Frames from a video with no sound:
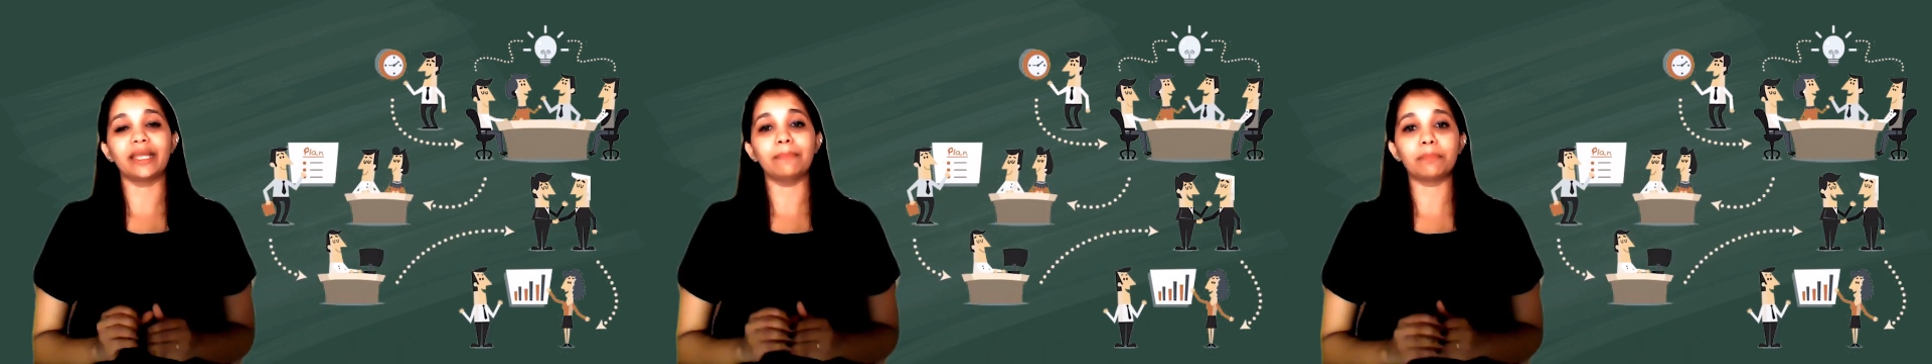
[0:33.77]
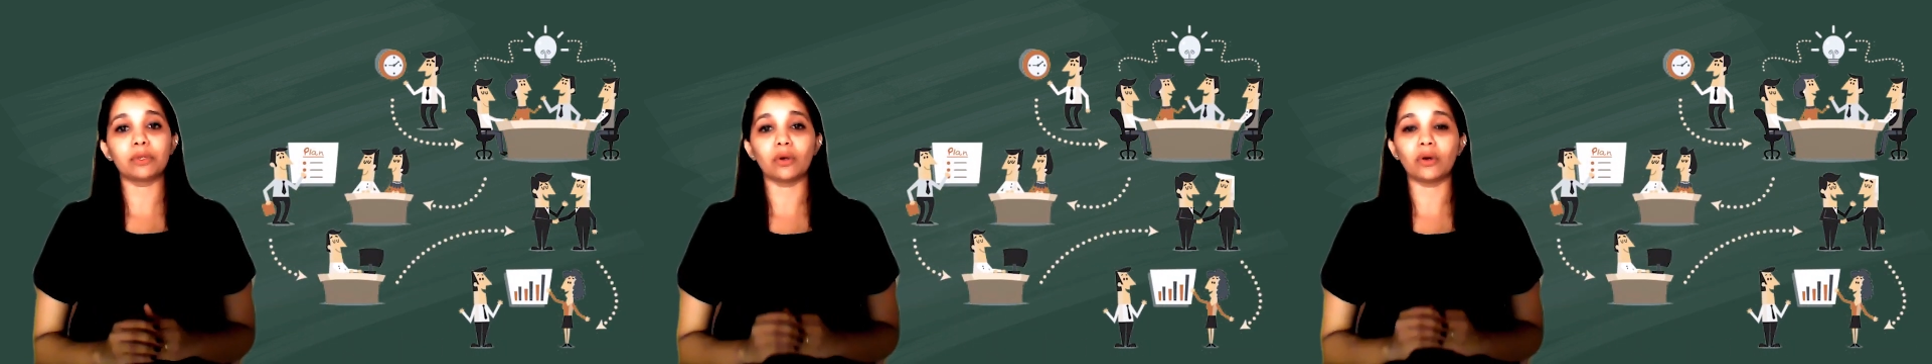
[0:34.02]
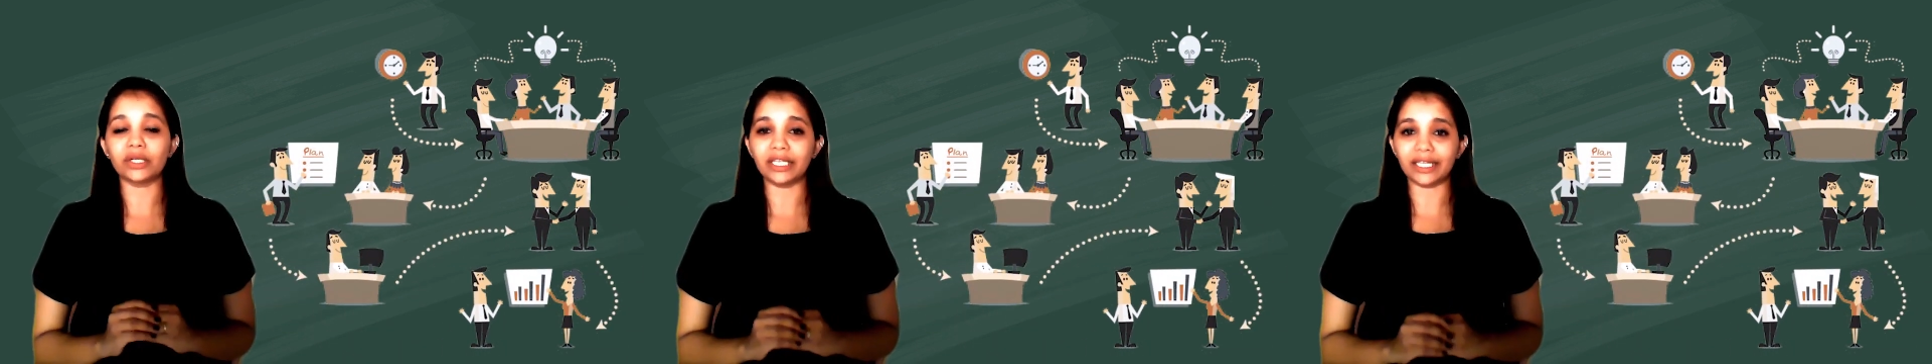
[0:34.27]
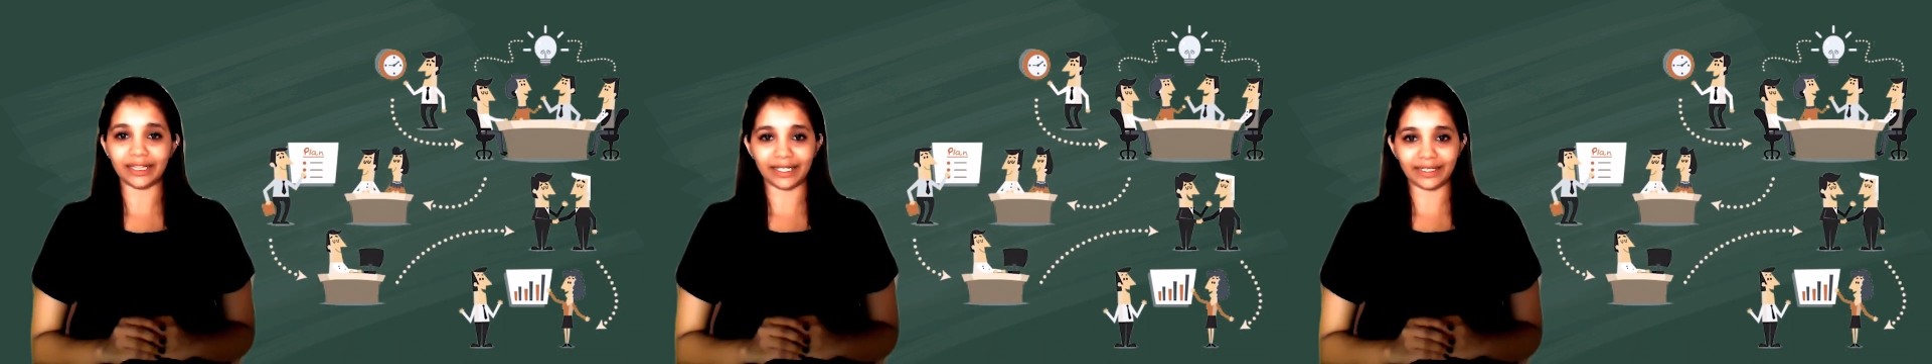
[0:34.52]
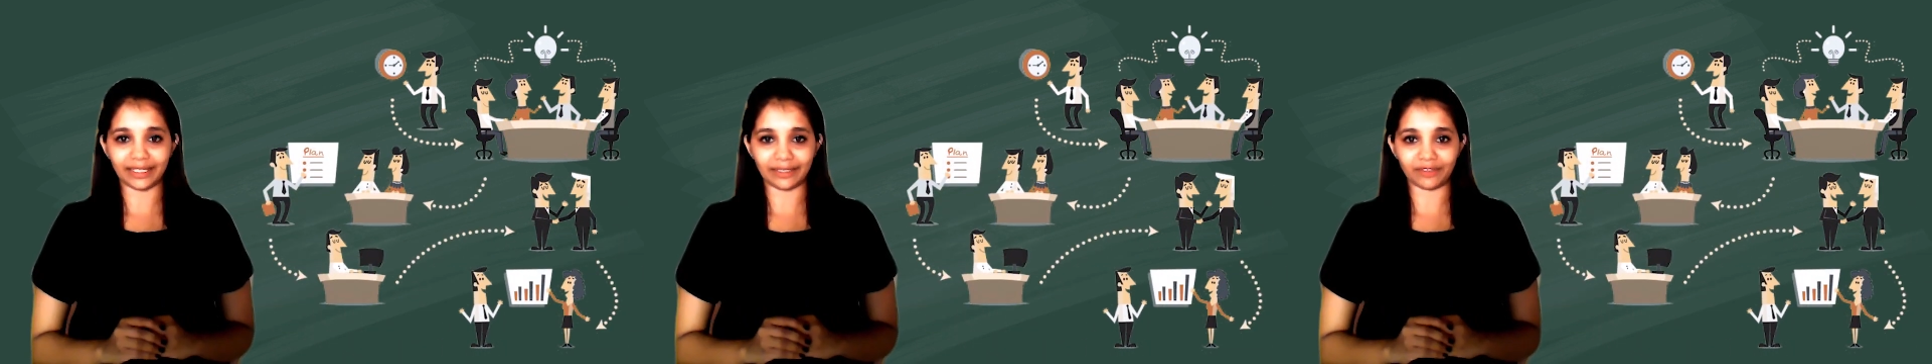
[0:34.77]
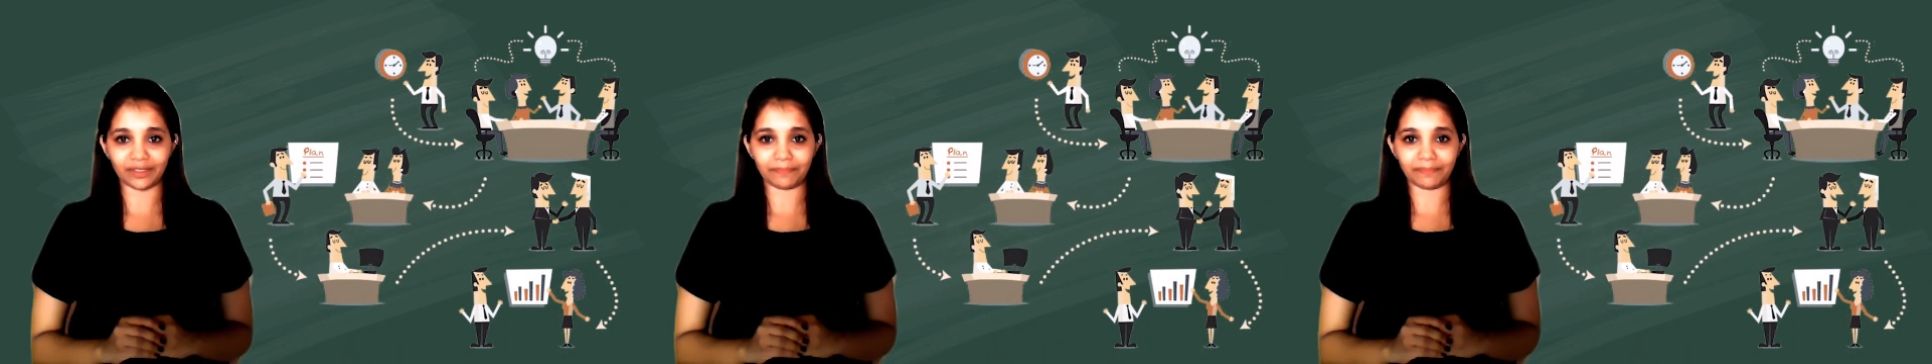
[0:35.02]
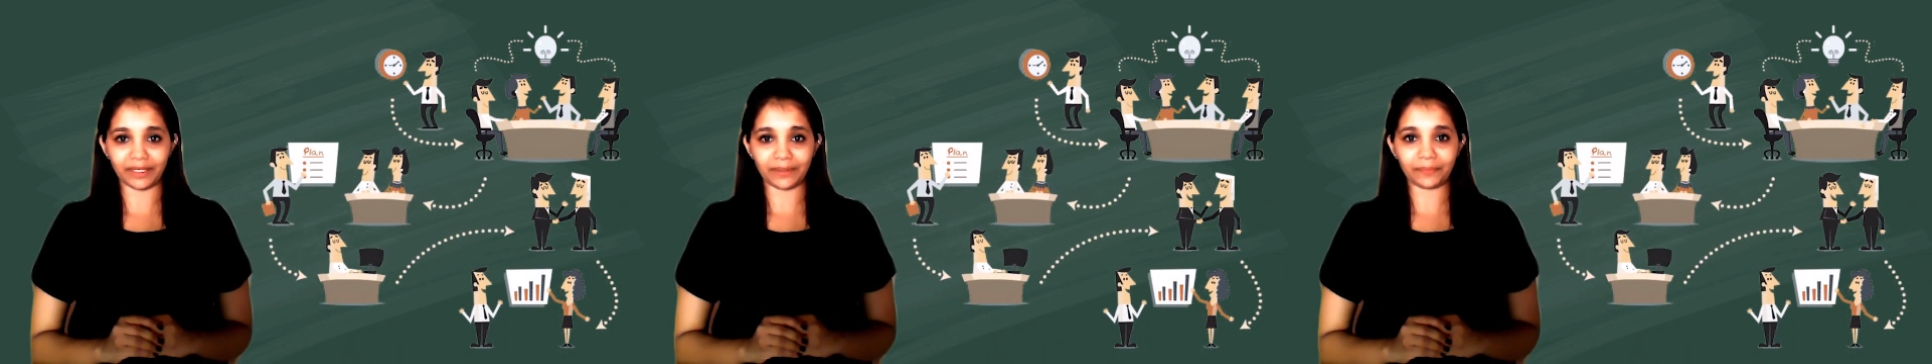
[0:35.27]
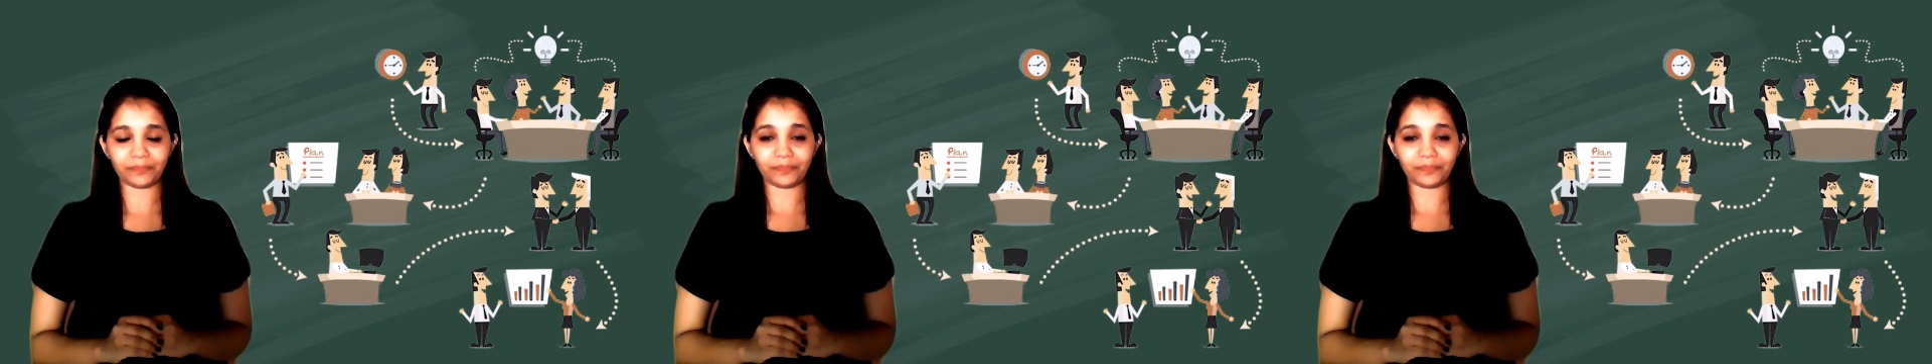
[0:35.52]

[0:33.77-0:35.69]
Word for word: employee in their development.